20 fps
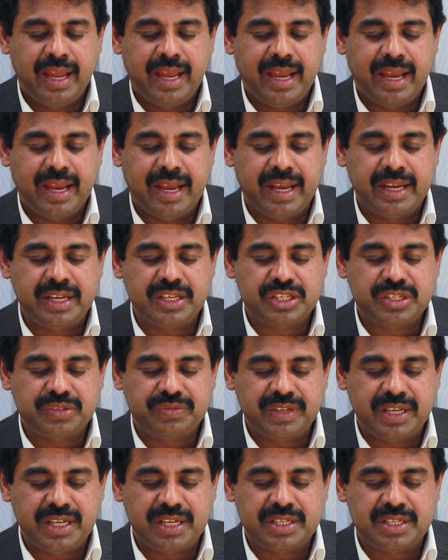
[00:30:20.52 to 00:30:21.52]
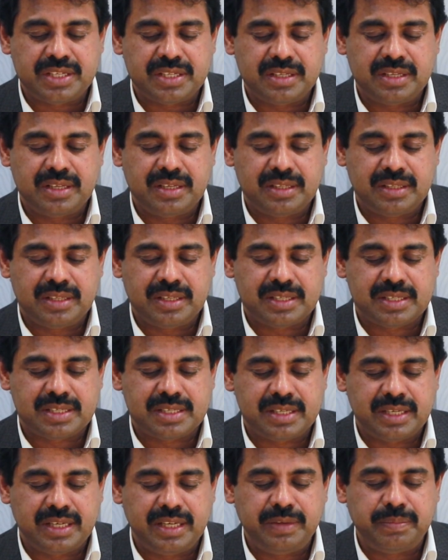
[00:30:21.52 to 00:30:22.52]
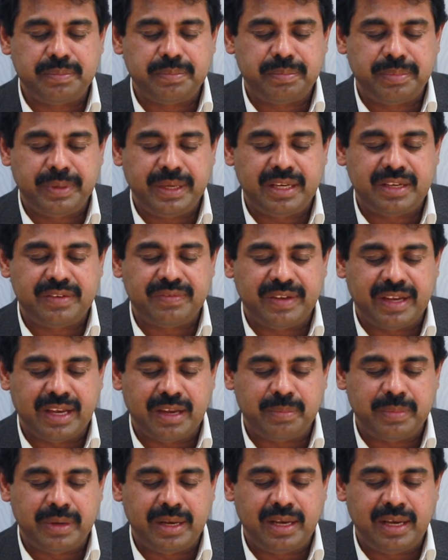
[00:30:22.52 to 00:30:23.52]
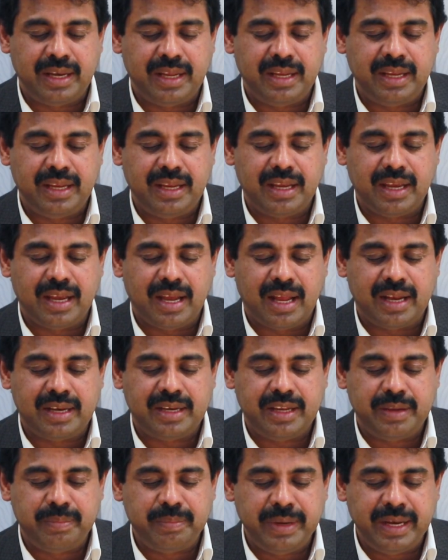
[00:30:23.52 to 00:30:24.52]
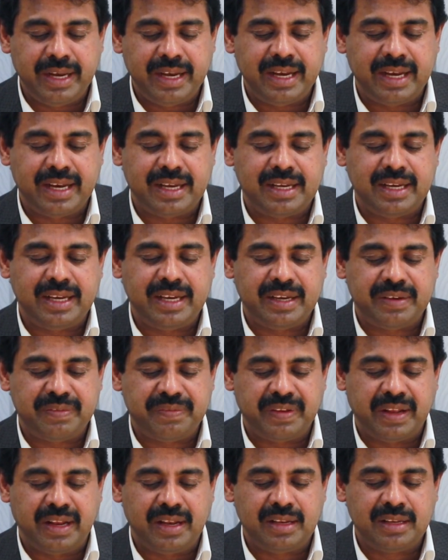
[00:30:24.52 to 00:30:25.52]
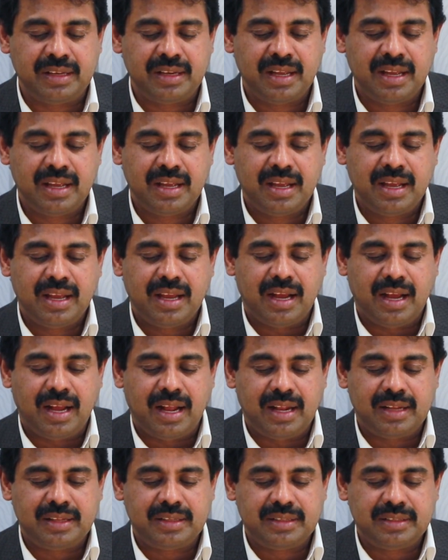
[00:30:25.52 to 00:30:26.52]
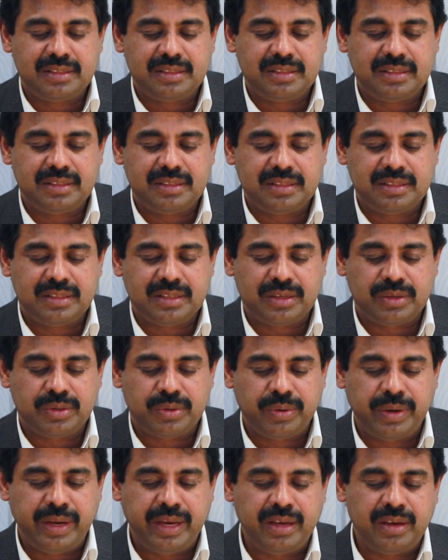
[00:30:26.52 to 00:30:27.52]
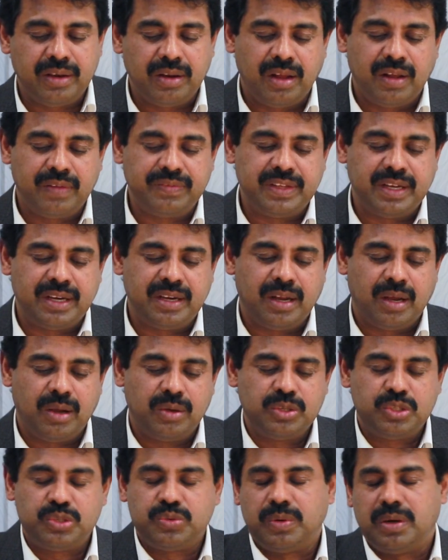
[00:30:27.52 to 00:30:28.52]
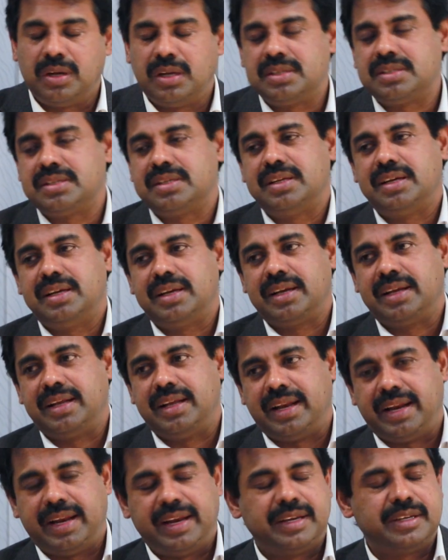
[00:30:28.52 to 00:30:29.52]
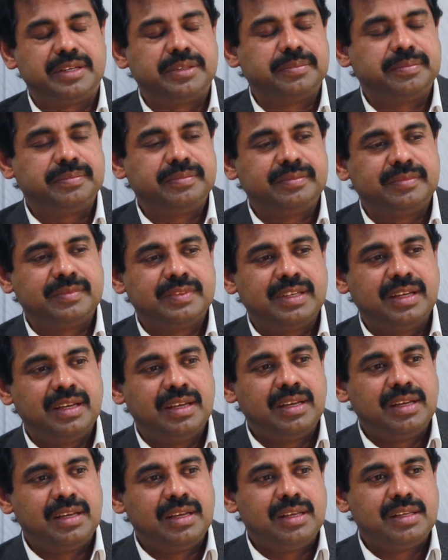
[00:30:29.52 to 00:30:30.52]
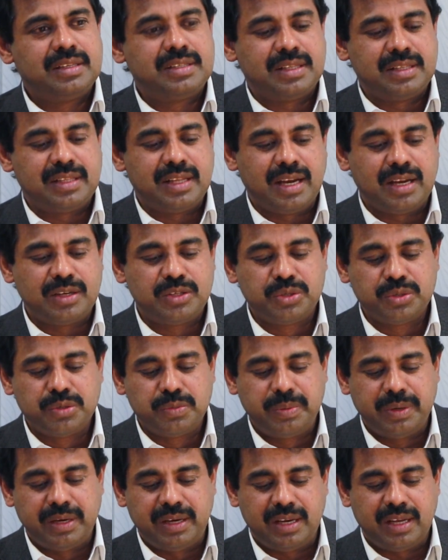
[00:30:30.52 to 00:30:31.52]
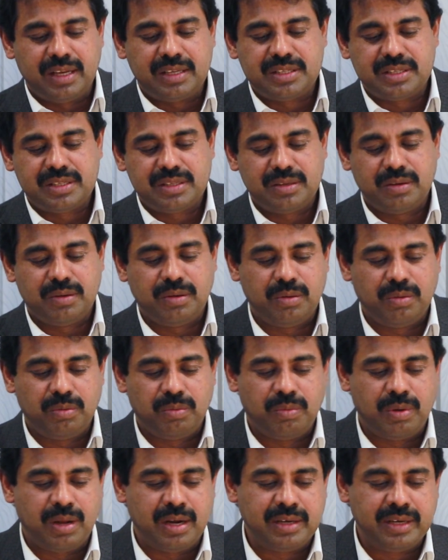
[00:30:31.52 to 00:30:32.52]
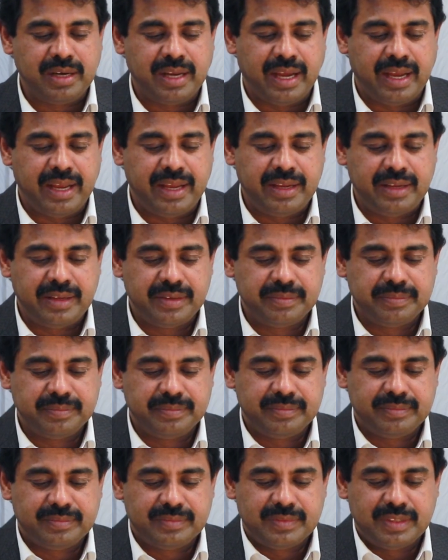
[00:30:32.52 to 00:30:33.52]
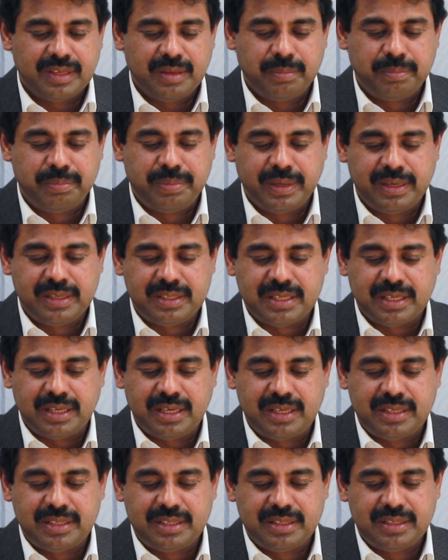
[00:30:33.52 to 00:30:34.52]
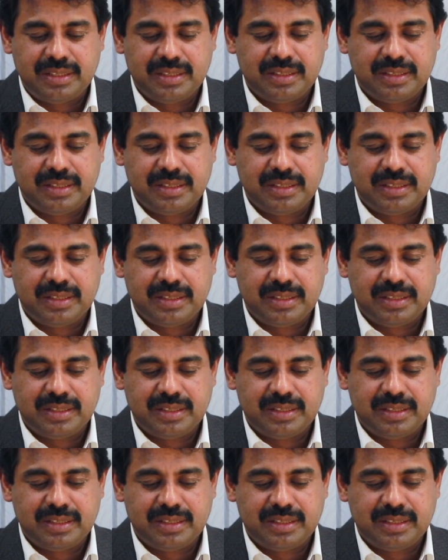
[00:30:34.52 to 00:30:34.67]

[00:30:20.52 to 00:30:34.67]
against which the stream beat vehemently, and immediately it fell, and the ruin of that house was great. So there are two builders. One guy built it